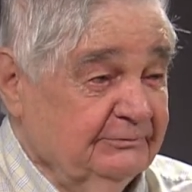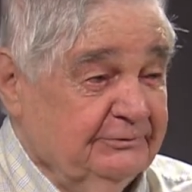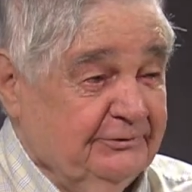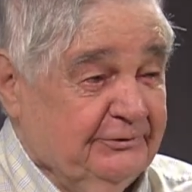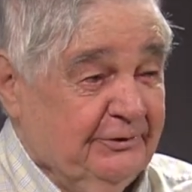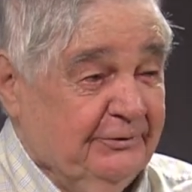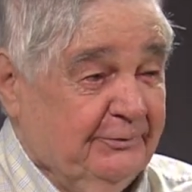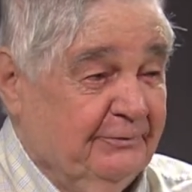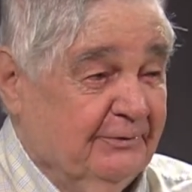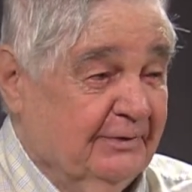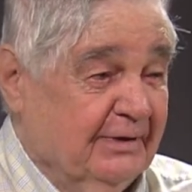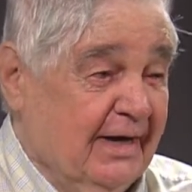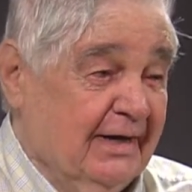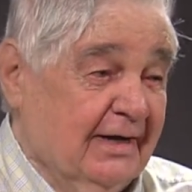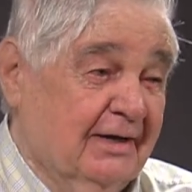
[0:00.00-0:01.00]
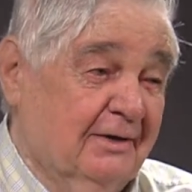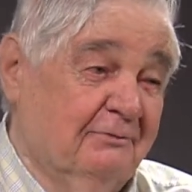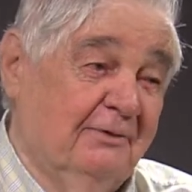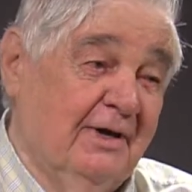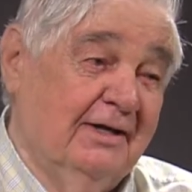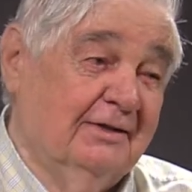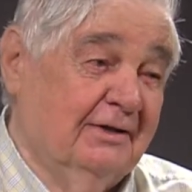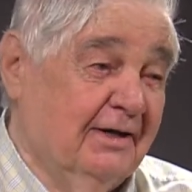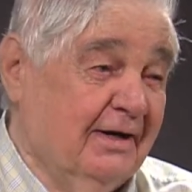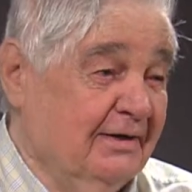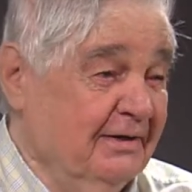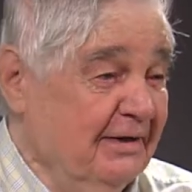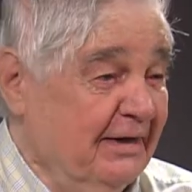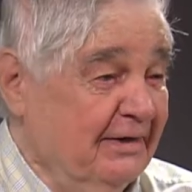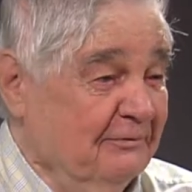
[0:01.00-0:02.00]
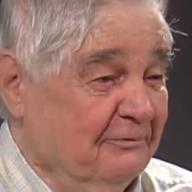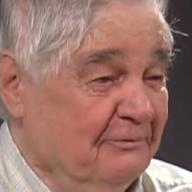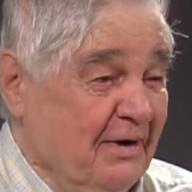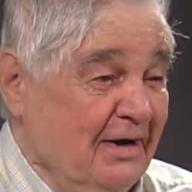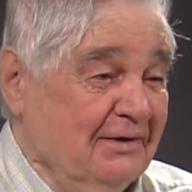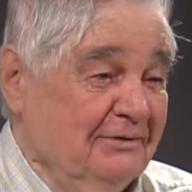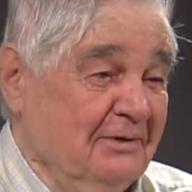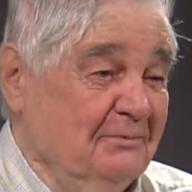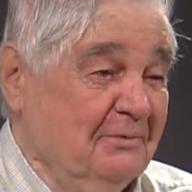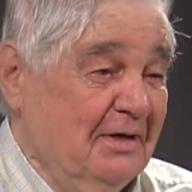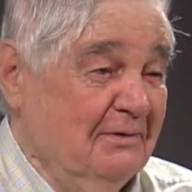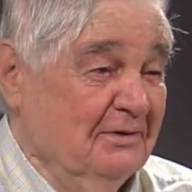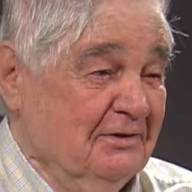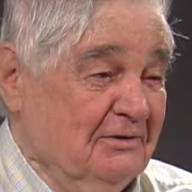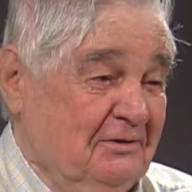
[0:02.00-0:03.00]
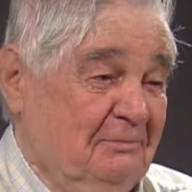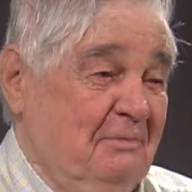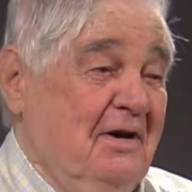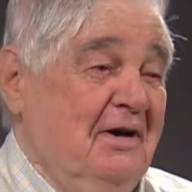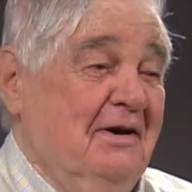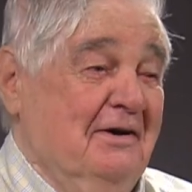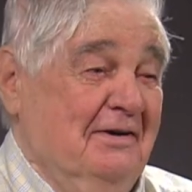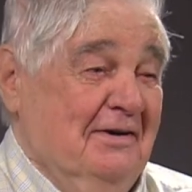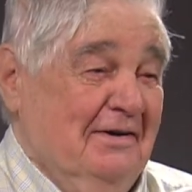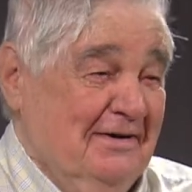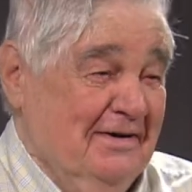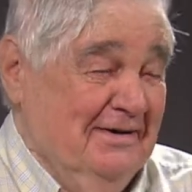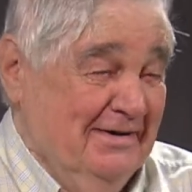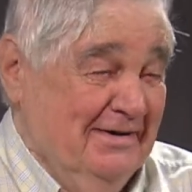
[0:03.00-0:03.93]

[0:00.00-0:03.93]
So if a guy got a flat tire, you had to find somebody with a spare.